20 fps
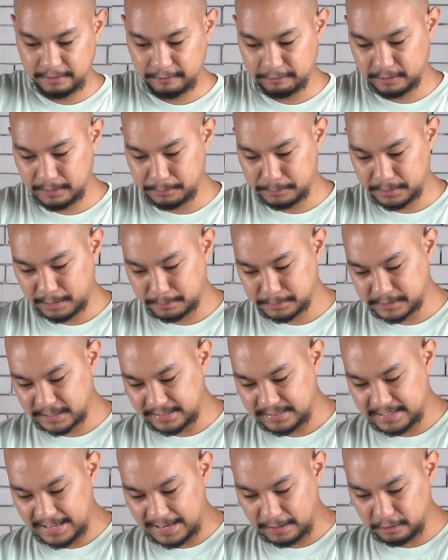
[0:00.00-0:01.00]
flip it
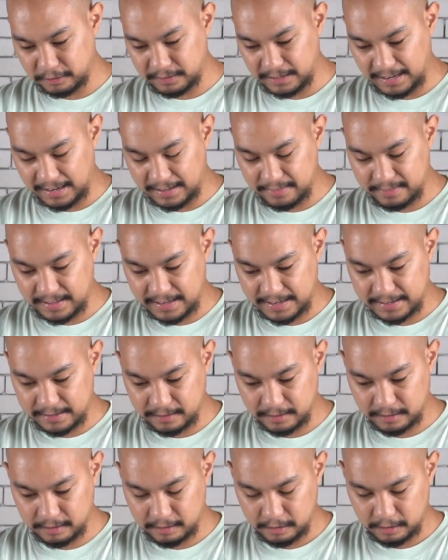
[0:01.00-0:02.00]
upside down, and then
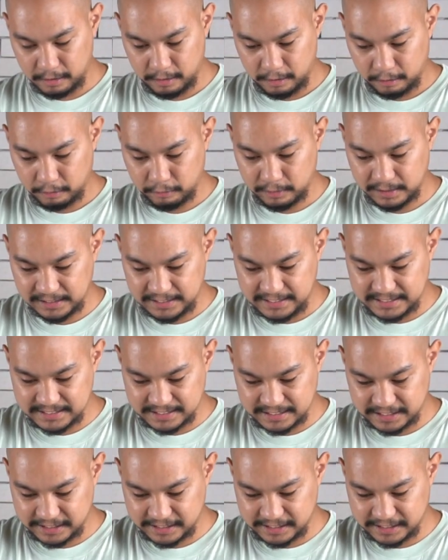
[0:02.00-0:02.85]
release the